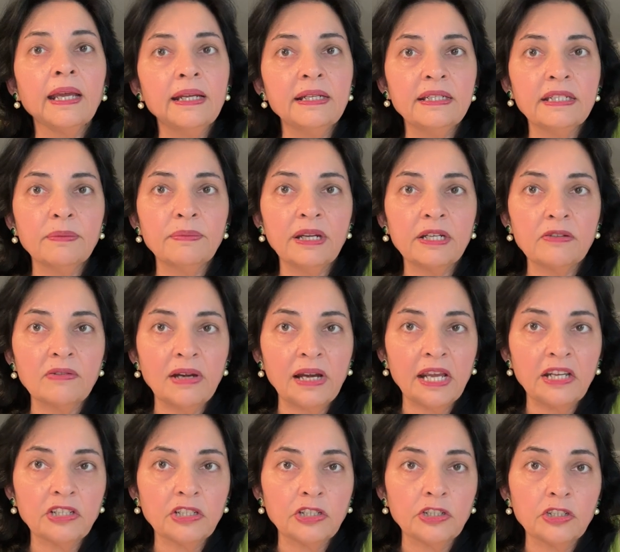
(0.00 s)
intimate
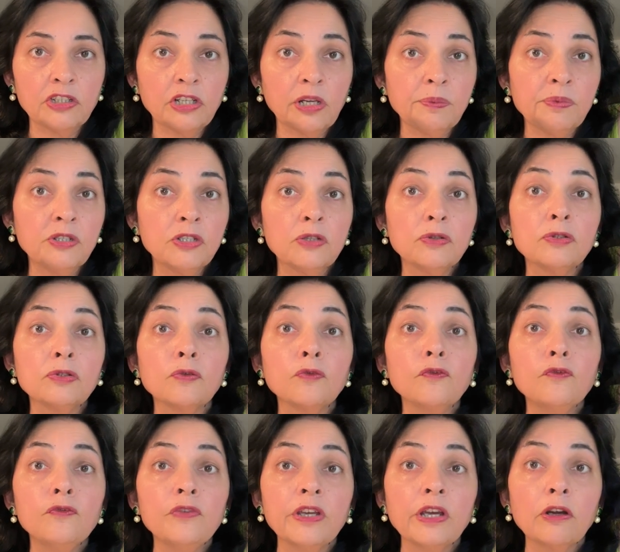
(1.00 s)
relationships due to
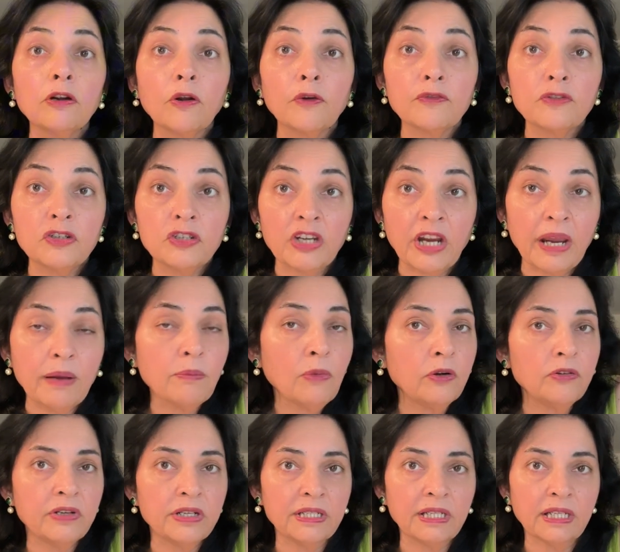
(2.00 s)
fear of shame
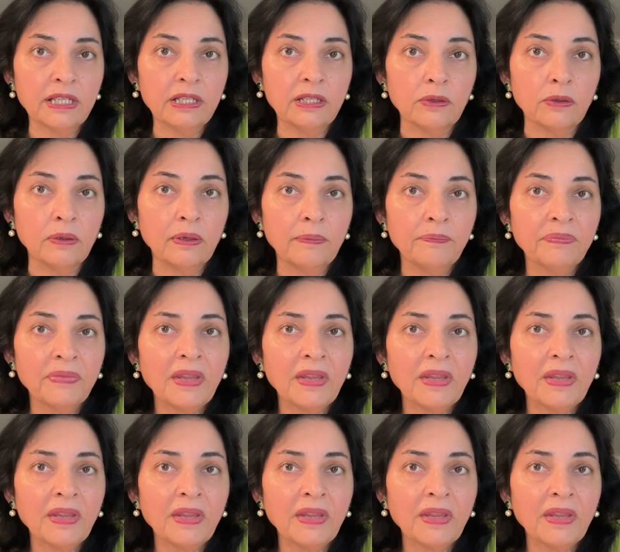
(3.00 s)
or ridicule.